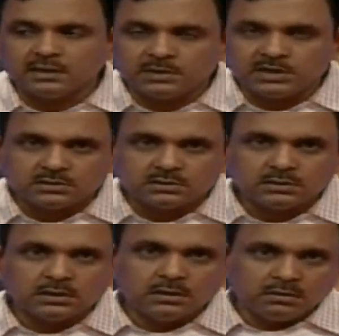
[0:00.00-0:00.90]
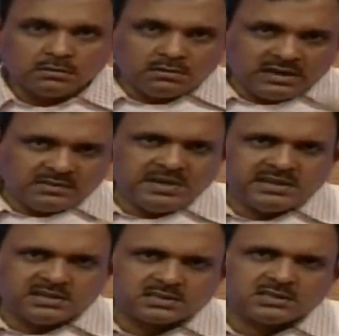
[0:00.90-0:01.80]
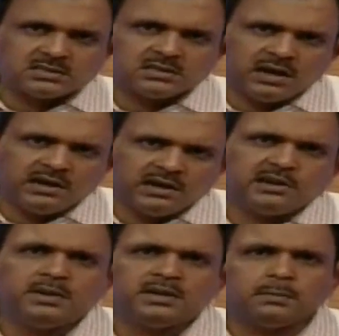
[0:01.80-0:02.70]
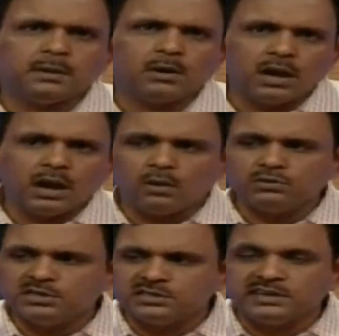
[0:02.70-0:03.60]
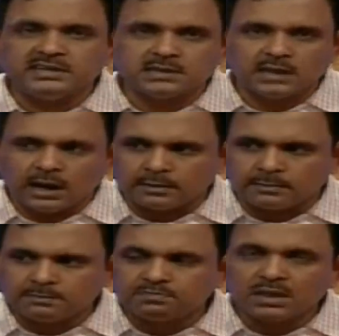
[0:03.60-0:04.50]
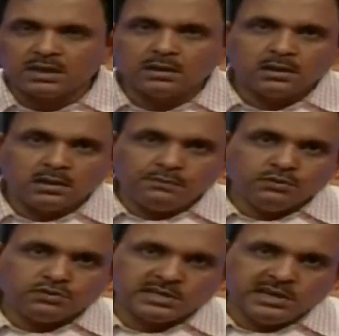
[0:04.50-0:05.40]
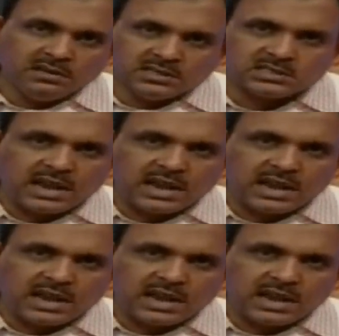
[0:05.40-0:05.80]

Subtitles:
term end examination. Let me discuss a little bit about how these grades are. If you